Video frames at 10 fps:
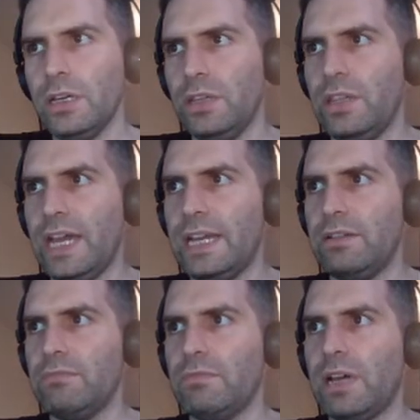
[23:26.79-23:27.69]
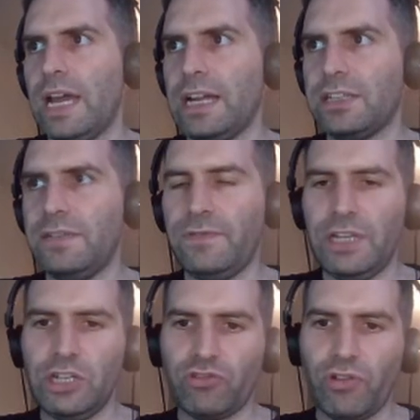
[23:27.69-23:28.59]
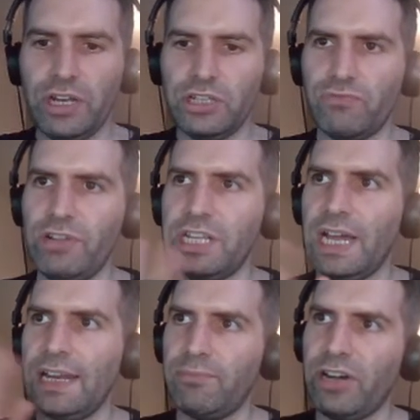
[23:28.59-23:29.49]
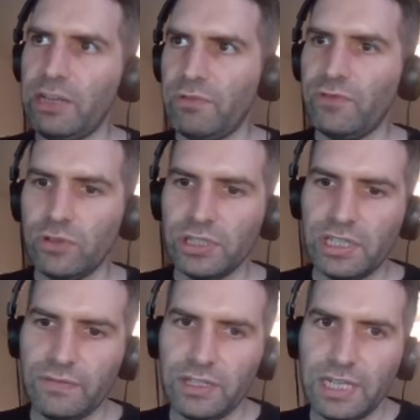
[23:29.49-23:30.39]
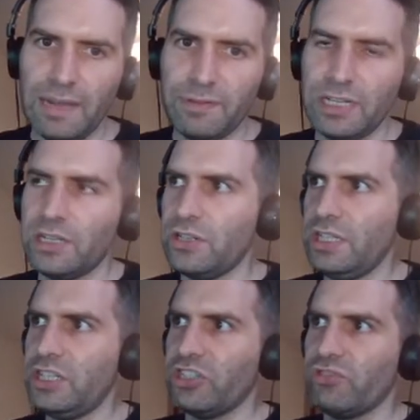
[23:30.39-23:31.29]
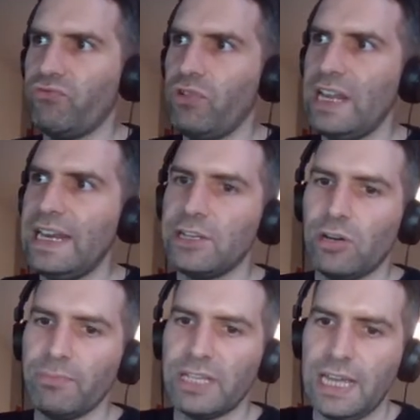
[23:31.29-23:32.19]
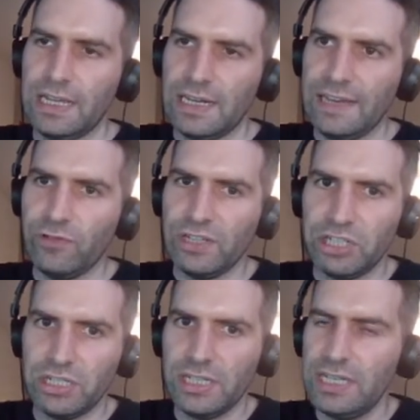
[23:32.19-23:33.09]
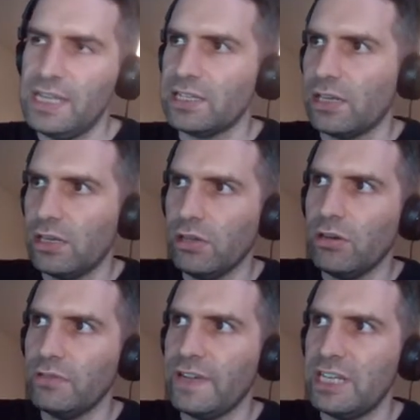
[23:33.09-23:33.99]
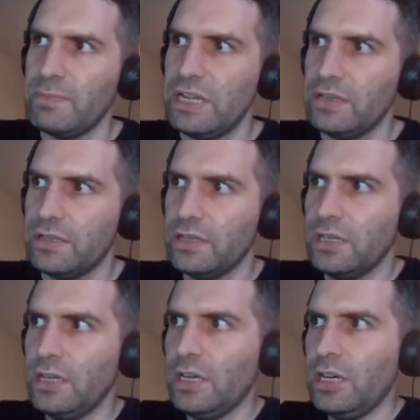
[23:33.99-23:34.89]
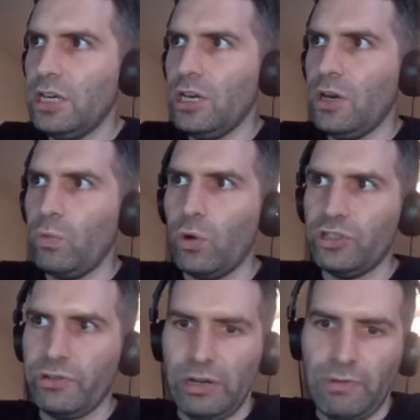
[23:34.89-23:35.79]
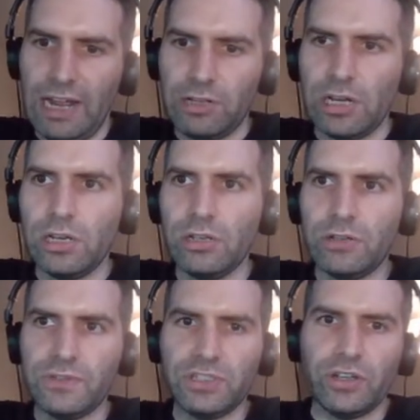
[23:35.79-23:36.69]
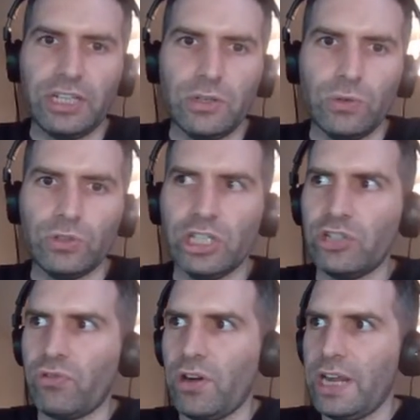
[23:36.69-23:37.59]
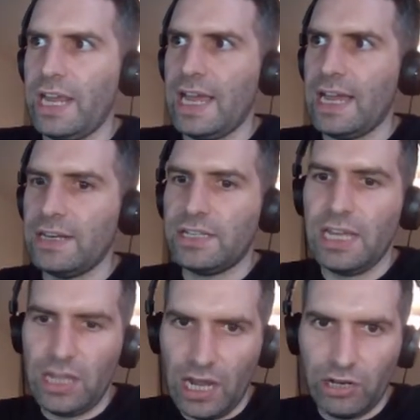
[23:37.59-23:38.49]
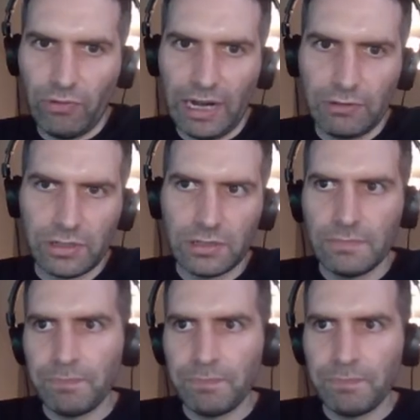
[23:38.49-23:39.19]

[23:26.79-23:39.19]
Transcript: than actively trying to recalibrate with all the stuff that's happening, because this is a really complicated level. As you can see, there's a lot of enemies wandering around and a lot of cycles to try and get your head around.